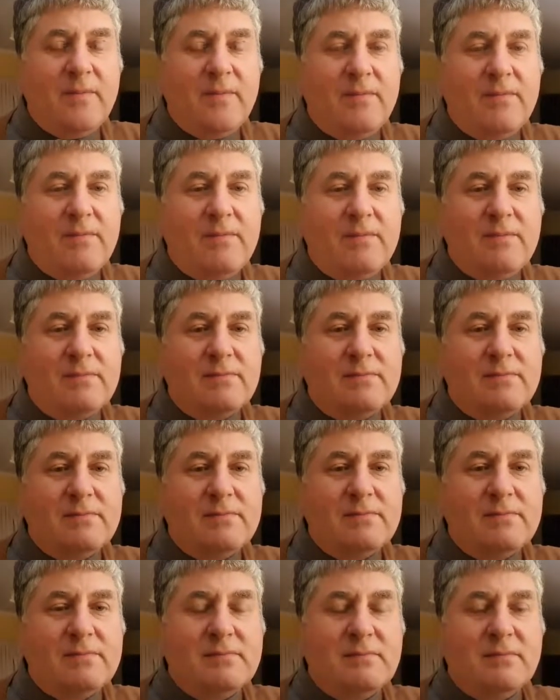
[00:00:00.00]

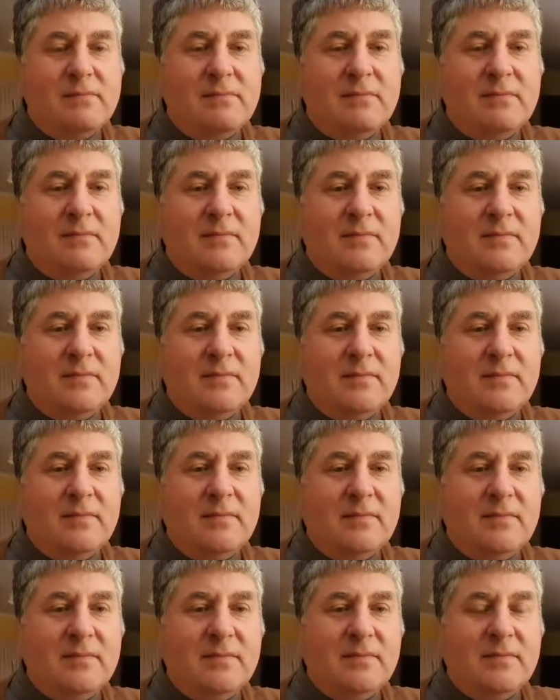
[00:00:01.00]

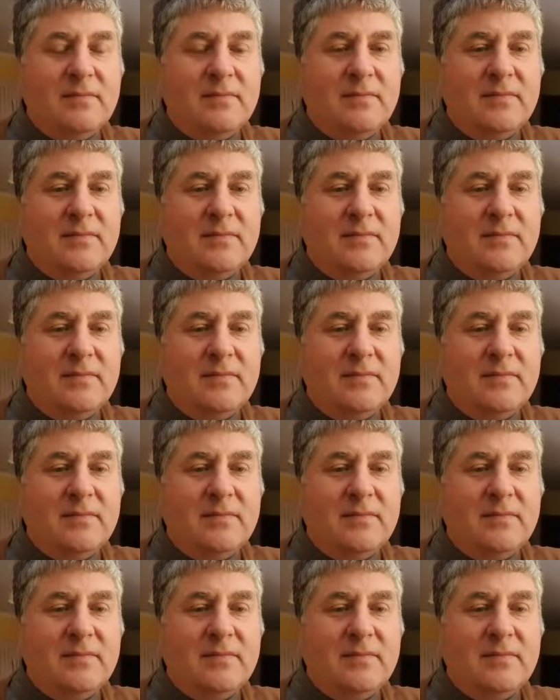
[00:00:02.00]
(no one is talking)